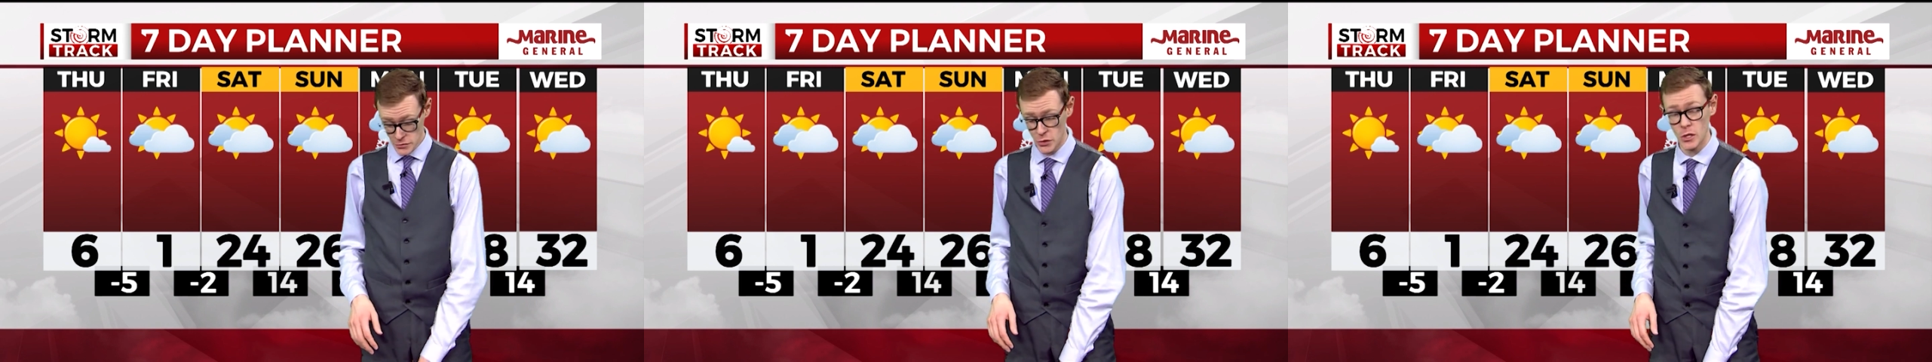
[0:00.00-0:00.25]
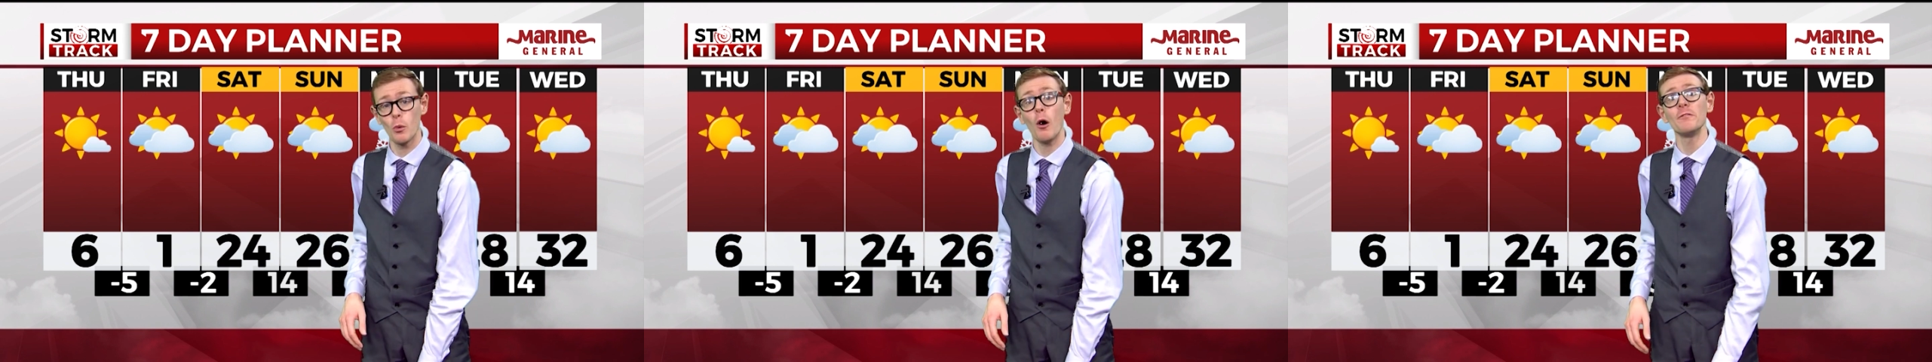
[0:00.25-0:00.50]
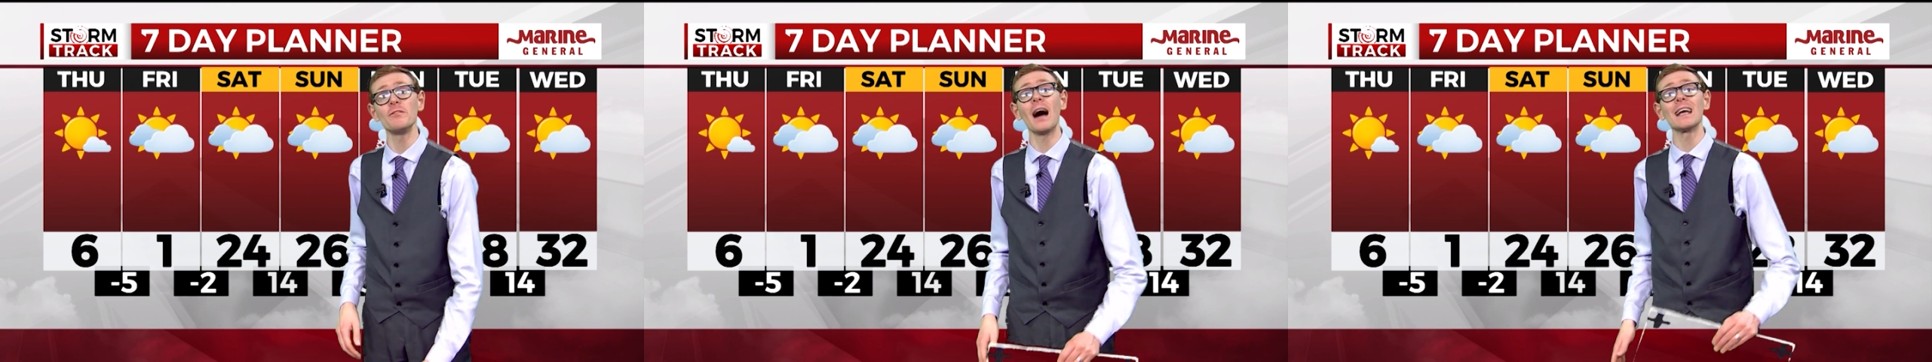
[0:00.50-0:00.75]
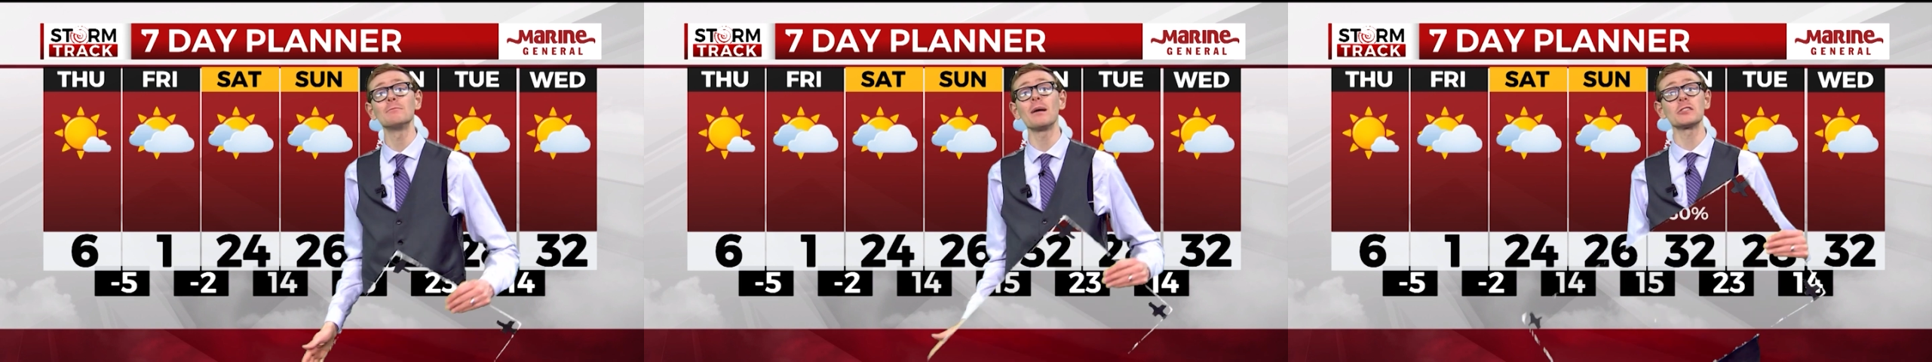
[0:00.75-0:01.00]
so you won't
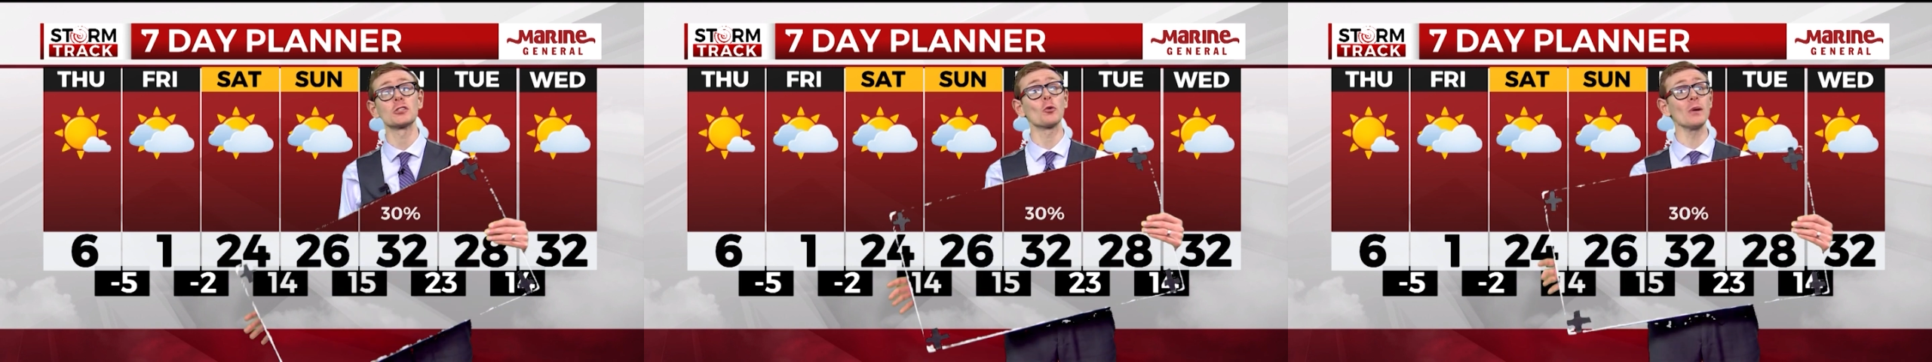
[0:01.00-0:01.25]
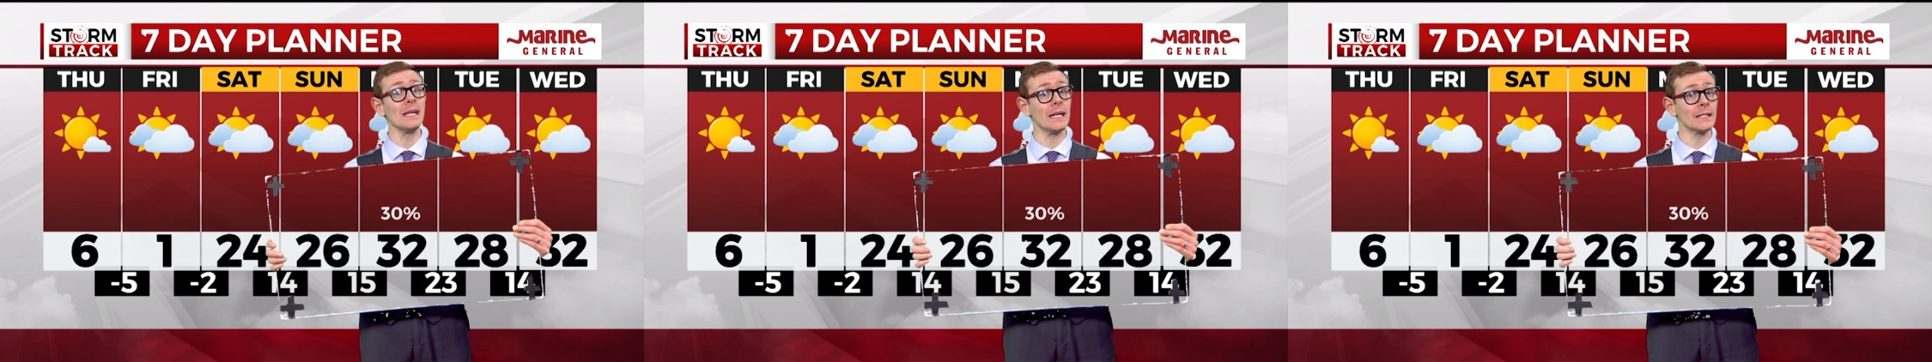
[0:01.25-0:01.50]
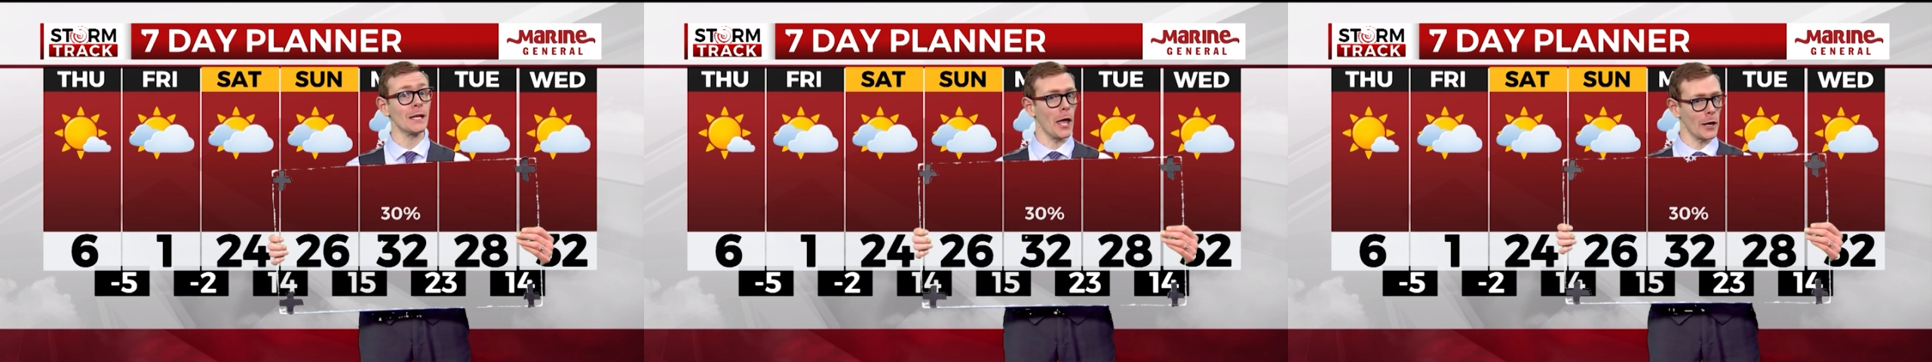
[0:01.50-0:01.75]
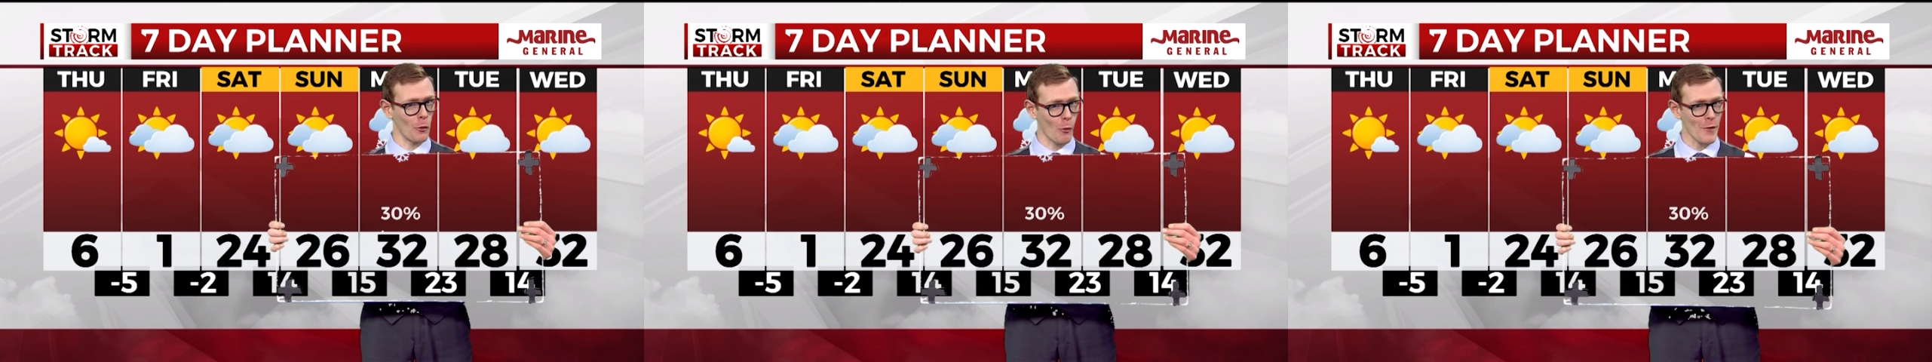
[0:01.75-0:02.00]
find much green
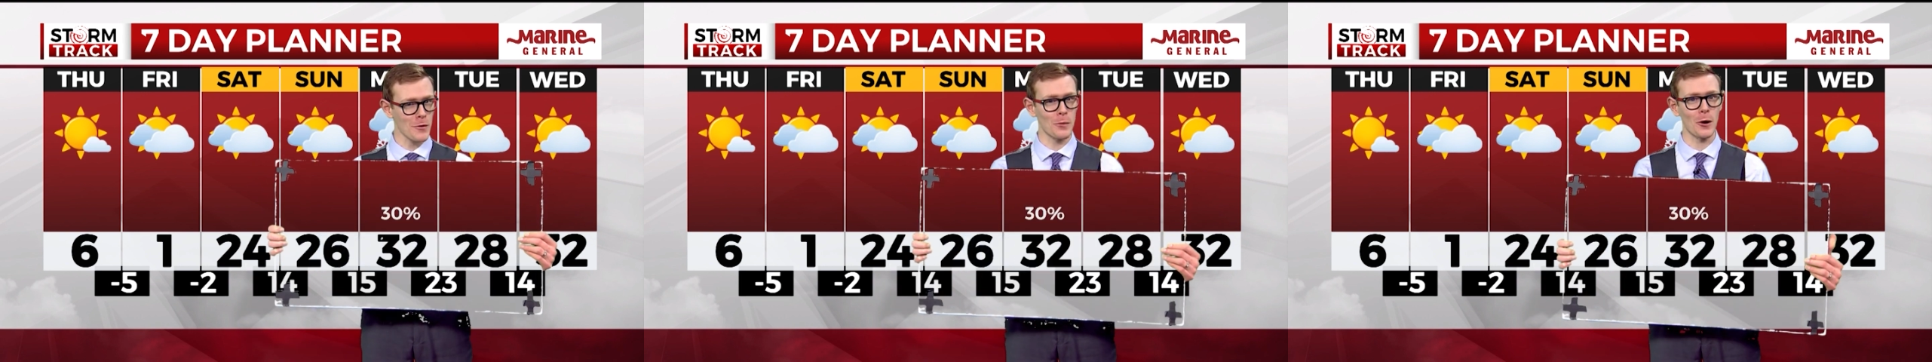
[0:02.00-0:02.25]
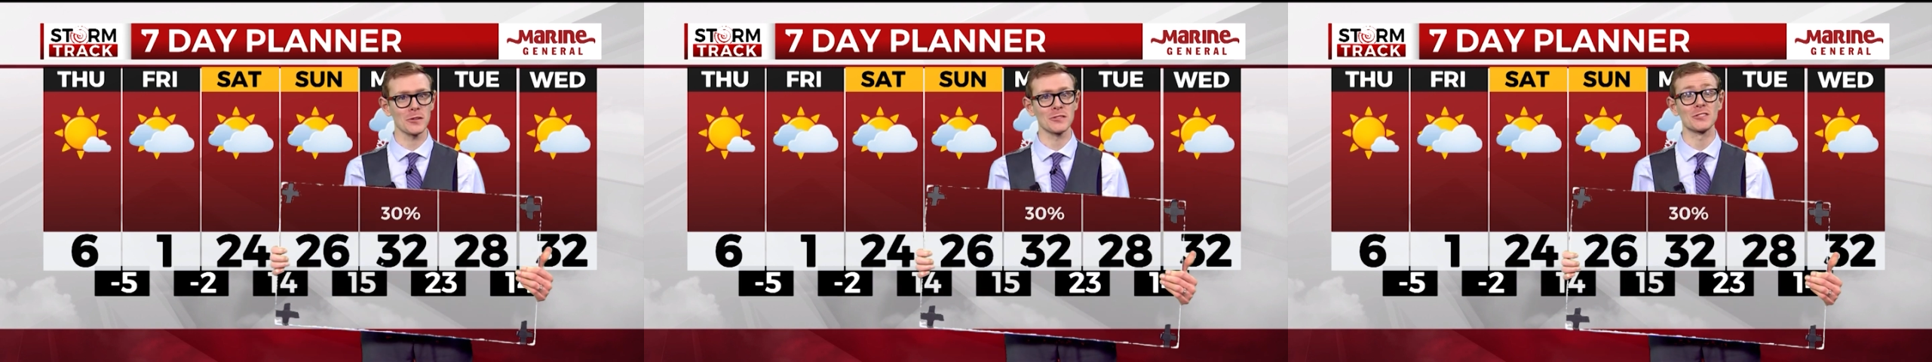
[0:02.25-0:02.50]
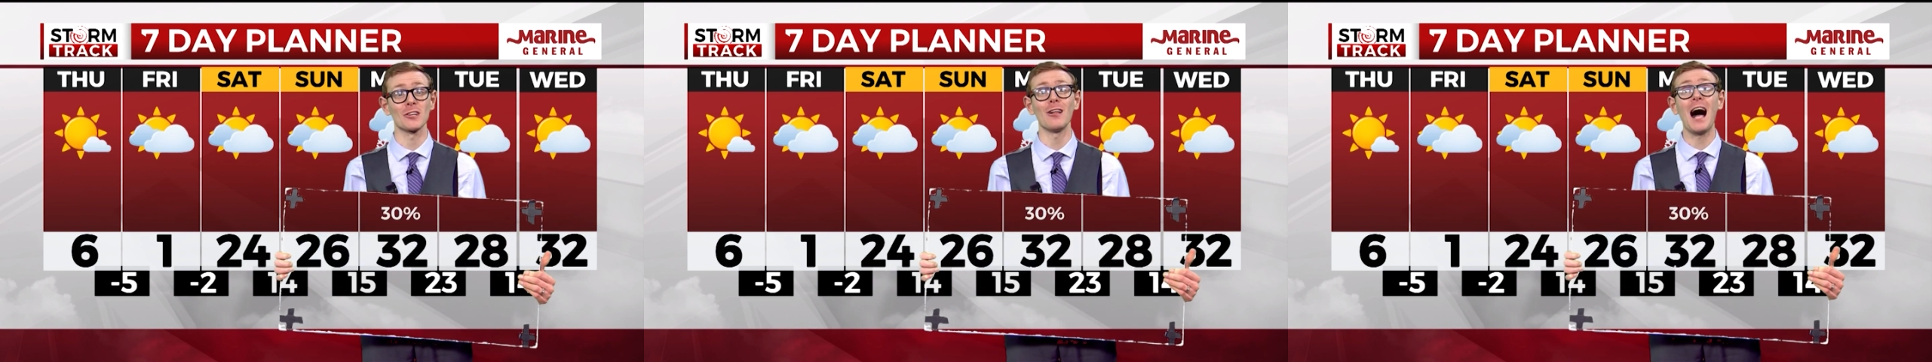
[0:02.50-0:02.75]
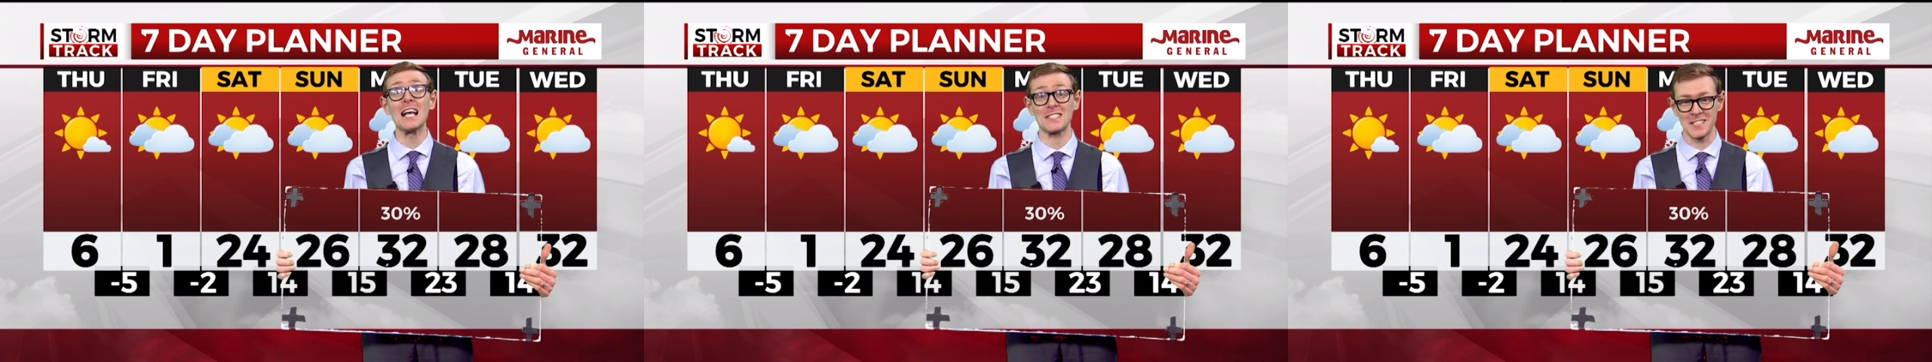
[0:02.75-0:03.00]
in a weather person's
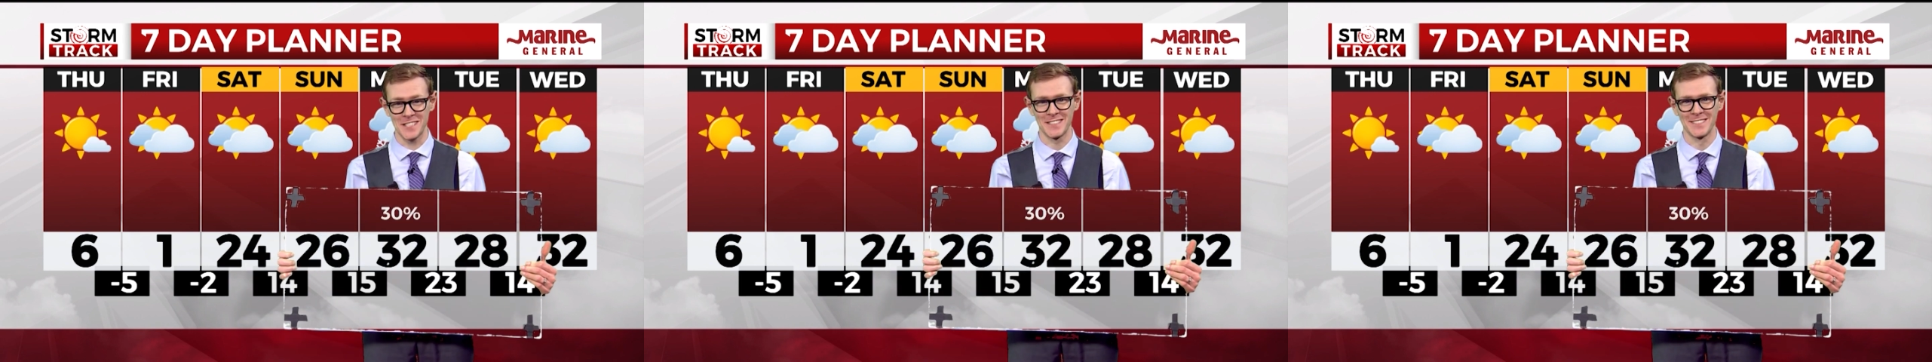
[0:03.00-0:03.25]
closet.